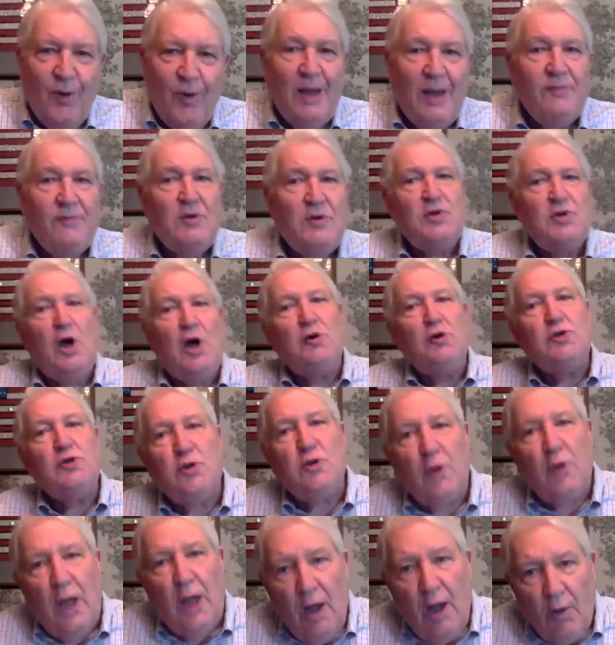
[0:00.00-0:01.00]
If you talk
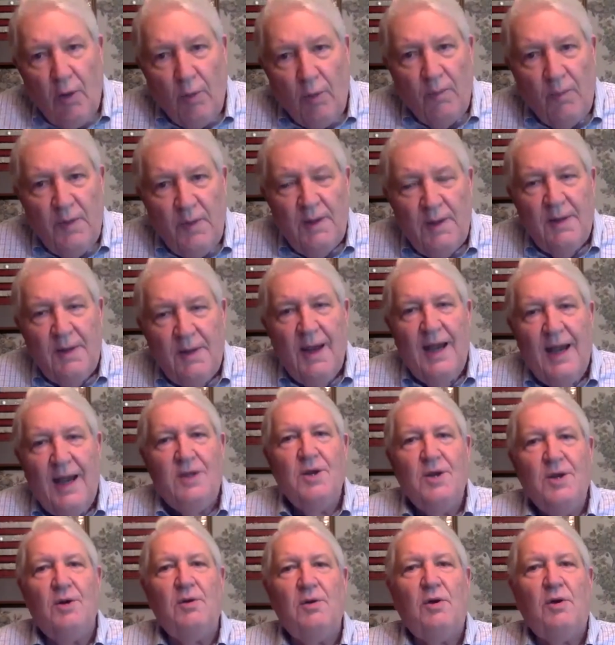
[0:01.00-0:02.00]
slow and
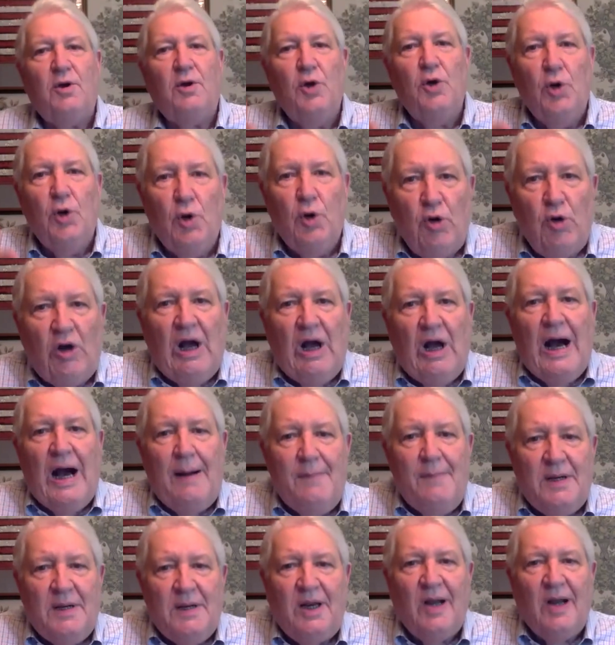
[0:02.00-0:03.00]
you're cool, calm,
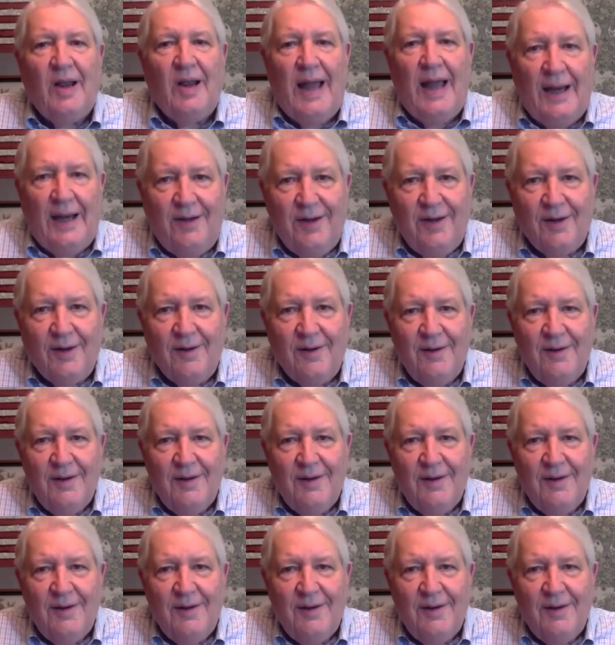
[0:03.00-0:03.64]
and collected,